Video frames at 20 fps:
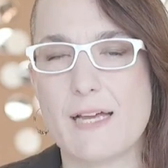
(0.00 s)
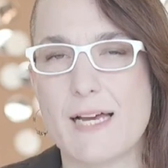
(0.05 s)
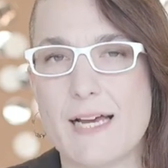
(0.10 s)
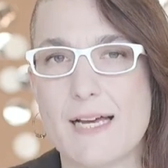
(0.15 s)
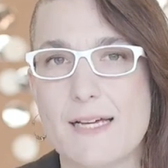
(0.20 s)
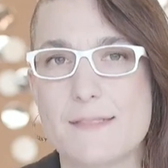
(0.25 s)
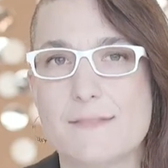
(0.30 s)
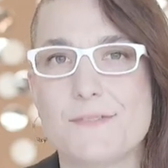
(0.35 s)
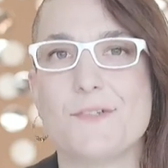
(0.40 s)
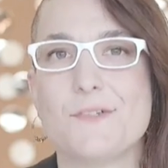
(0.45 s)

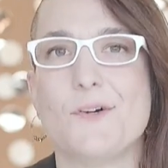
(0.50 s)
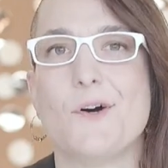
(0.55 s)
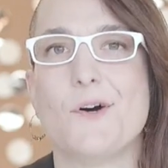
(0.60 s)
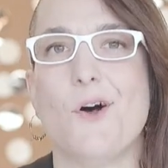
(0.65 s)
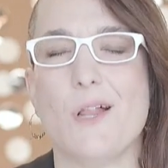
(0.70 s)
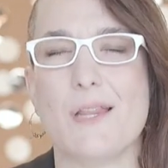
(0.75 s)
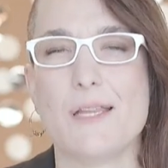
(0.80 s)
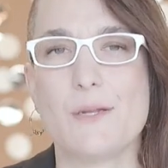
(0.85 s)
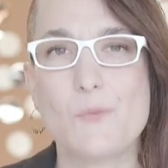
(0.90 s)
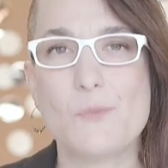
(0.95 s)
that
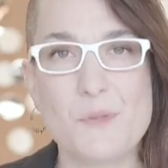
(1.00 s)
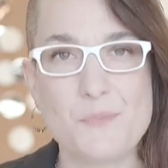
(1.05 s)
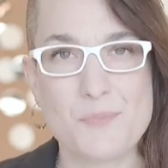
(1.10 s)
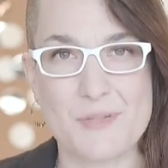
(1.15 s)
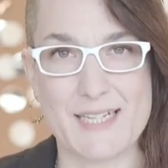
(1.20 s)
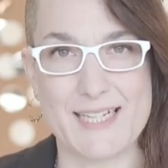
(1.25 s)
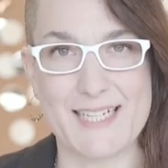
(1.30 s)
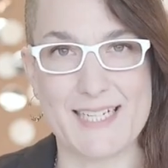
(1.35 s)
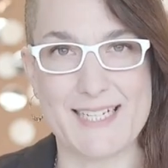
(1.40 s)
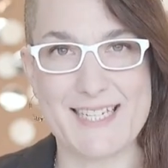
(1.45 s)
all in one
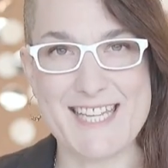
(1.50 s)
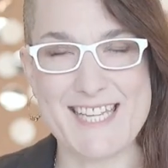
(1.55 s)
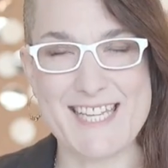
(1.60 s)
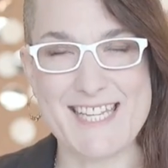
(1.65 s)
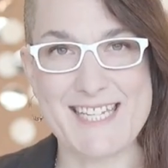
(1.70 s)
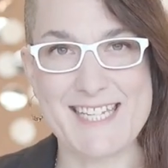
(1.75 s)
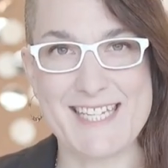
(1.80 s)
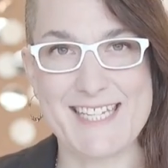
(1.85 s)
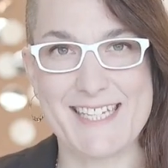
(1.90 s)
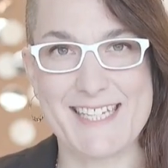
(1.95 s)

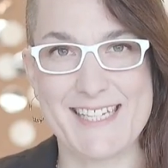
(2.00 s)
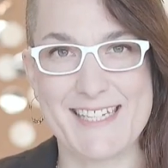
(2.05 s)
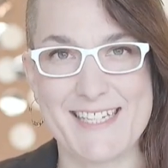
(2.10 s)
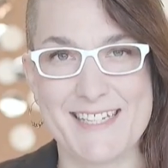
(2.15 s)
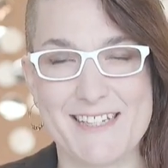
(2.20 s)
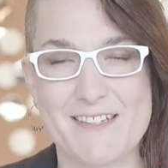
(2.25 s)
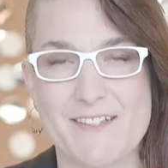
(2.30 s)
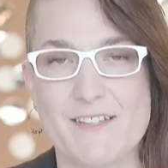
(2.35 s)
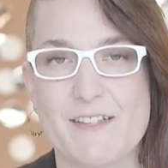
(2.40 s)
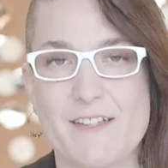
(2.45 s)
place
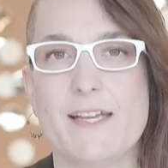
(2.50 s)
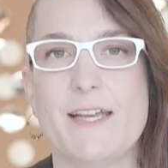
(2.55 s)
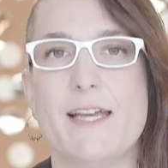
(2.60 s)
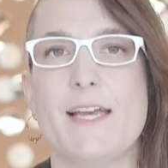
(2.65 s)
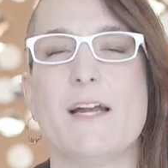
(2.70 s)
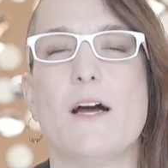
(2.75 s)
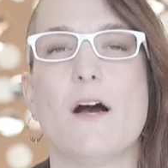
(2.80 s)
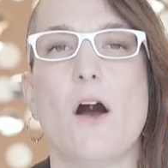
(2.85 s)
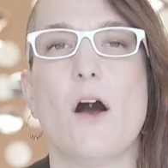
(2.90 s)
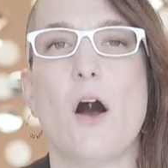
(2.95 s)

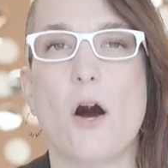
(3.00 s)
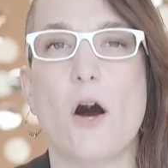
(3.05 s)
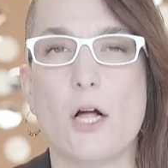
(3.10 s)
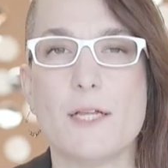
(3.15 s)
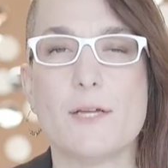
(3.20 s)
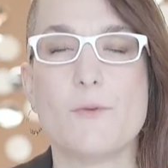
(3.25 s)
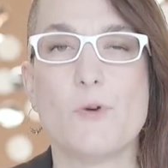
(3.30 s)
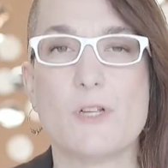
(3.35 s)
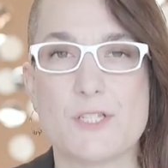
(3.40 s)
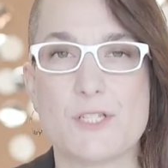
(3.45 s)
in an
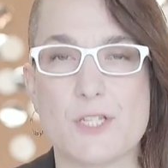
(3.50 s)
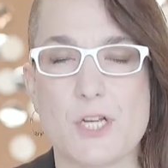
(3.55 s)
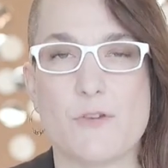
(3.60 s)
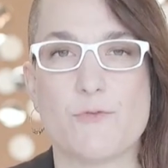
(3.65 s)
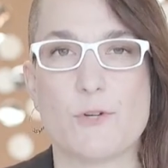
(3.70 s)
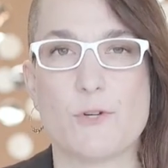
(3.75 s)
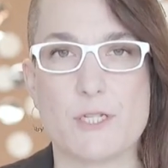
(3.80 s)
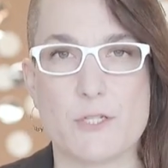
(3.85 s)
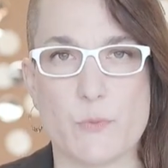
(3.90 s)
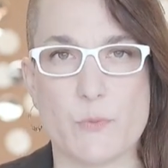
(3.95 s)
all-in-one
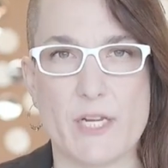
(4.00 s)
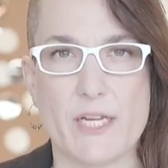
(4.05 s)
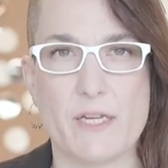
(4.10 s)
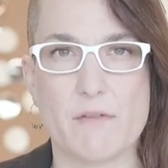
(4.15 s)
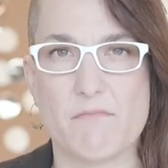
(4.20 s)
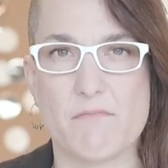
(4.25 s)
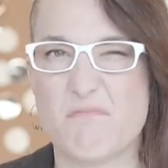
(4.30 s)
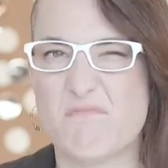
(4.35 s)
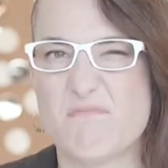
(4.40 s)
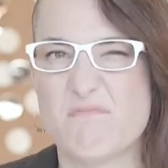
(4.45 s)
software
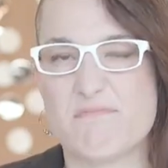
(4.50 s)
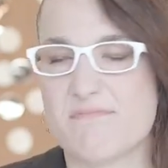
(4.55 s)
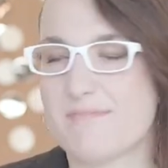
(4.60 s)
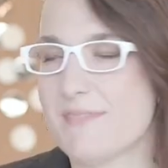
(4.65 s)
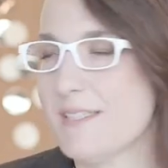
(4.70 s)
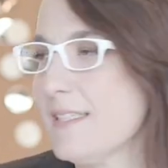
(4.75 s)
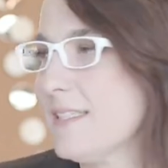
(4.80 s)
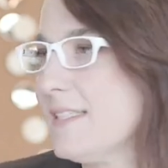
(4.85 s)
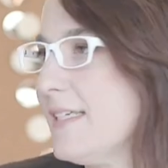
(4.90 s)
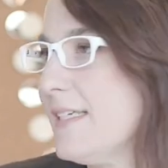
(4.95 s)
suite?
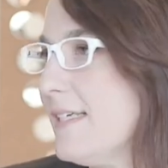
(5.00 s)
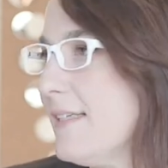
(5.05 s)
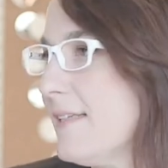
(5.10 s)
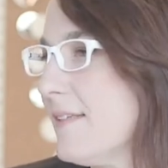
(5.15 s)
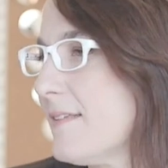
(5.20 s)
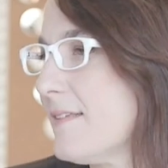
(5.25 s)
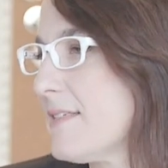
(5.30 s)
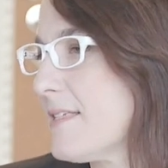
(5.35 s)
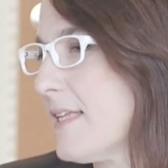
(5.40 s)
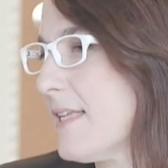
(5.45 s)
Let's see,
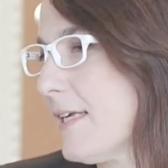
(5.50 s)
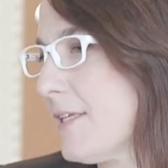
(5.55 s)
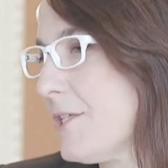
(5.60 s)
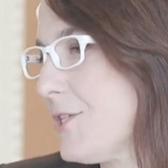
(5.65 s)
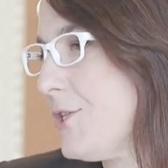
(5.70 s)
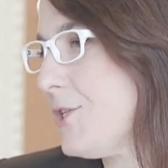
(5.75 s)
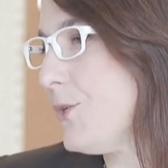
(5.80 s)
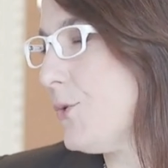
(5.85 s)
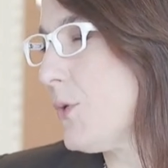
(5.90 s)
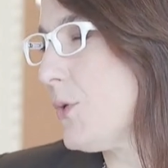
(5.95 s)
it's like
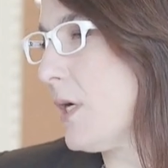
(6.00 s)
too